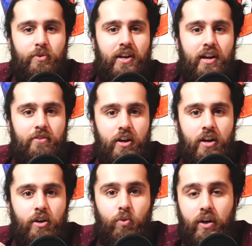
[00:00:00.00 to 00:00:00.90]
We kind of
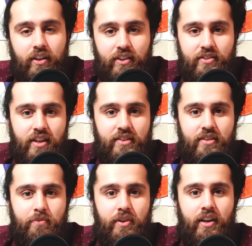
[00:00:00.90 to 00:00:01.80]
quickly state
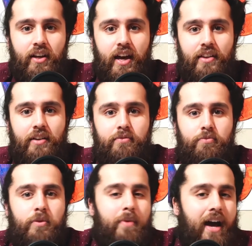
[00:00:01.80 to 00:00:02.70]
something and then
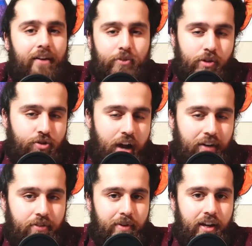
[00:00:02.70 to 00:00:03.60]
we might have to
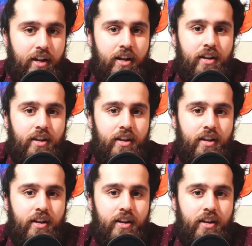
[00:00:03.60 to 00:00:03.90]
retract it.